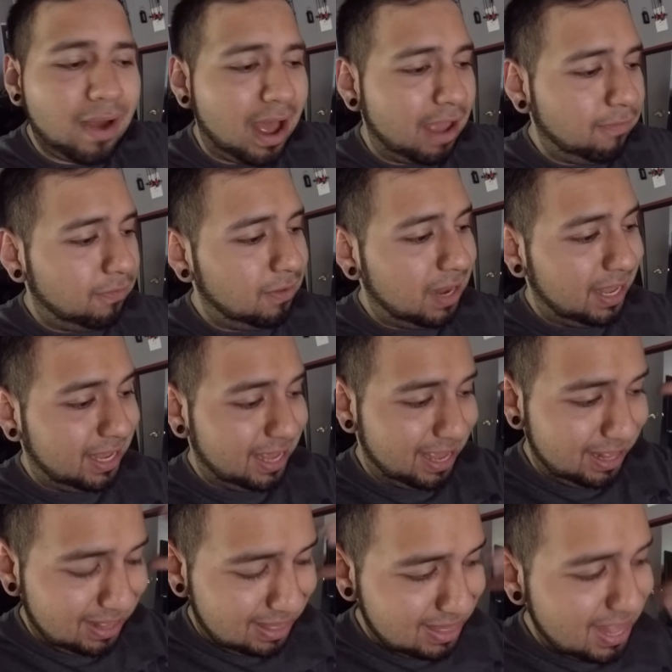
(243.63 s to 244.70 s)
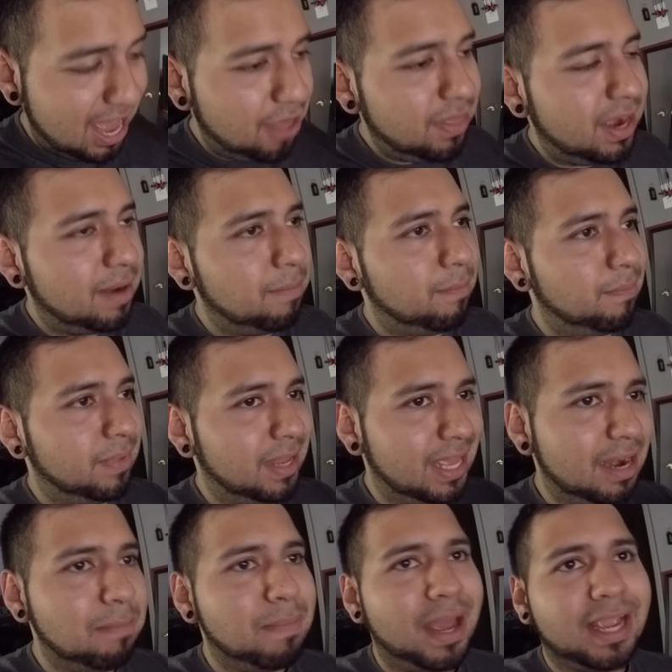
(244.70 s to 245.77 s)
I feel like, now that I'm
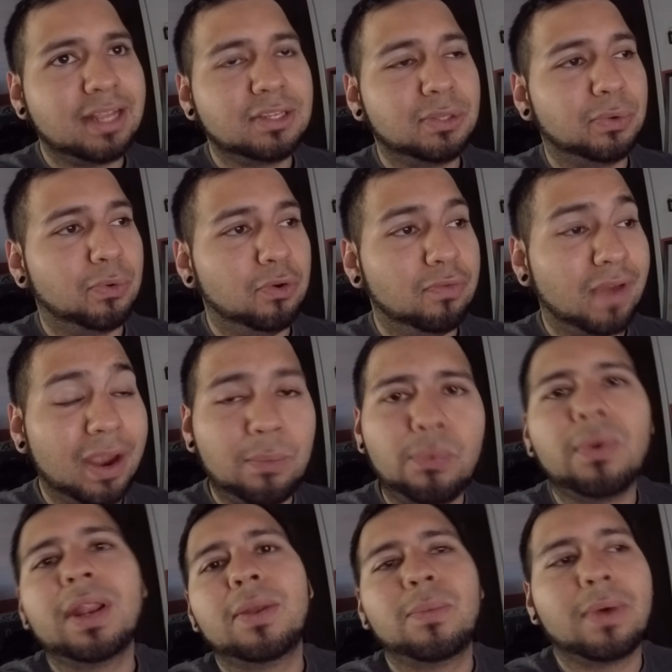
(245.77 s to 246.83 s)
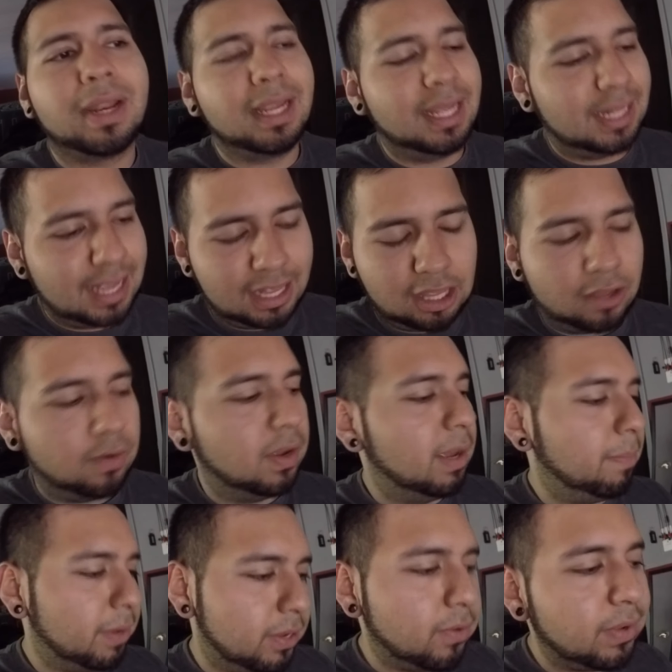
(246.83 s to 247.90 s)
getting back into the groove, I really want to get that channel
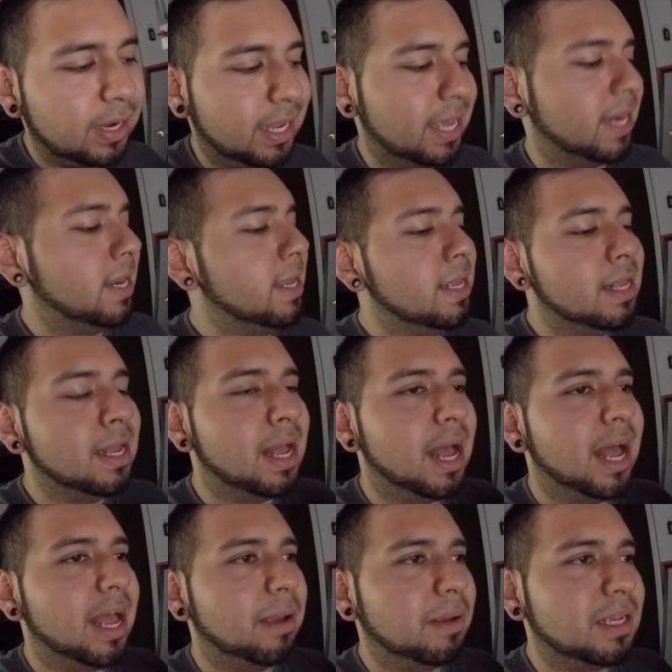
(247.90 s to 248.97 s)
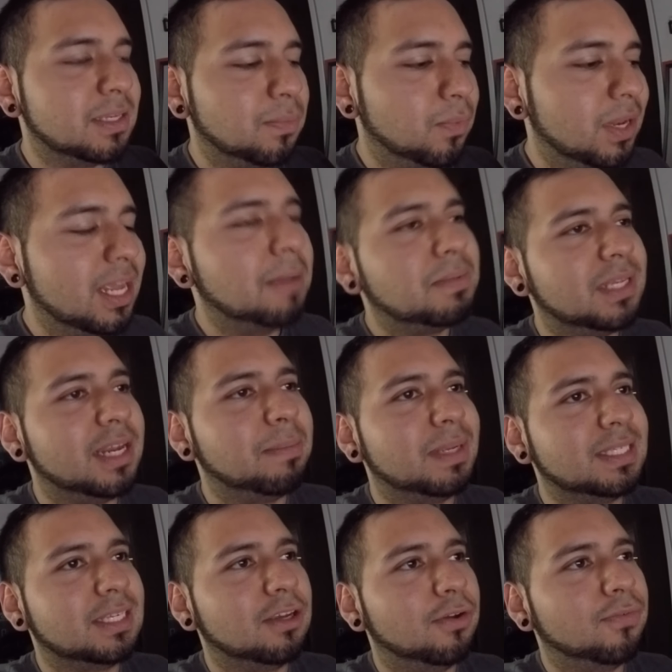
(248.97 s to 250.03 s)
up and going again, because I'm really upset at
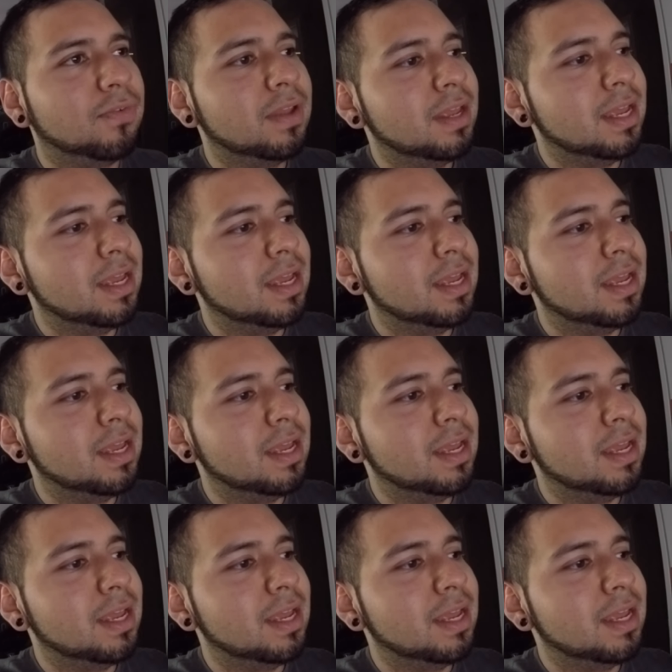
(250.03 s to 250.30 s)
myself.